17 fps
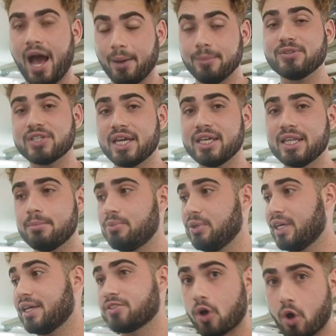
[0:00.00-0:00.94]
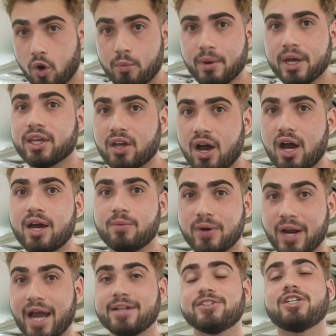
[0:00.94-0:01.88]
I'm saying that because, oh my God, we're
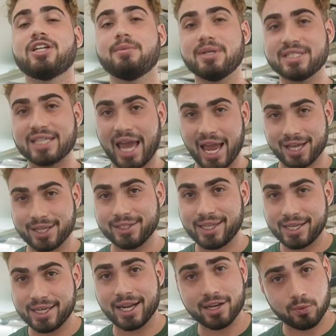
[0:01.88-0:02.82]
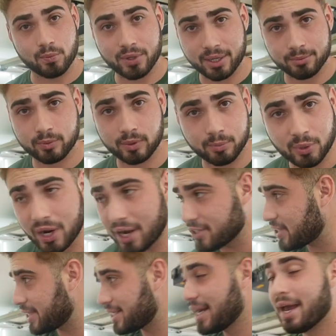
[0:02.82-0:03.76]
actually gonna be tackling the E ninety-one M three
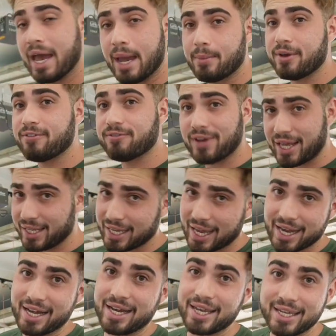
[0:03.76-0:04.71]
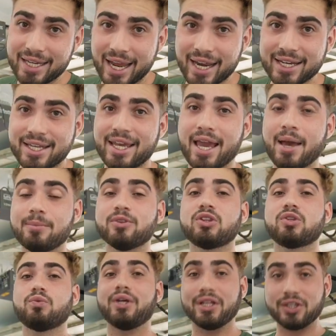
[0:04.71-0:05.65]
project, and we finally got an E ninety M three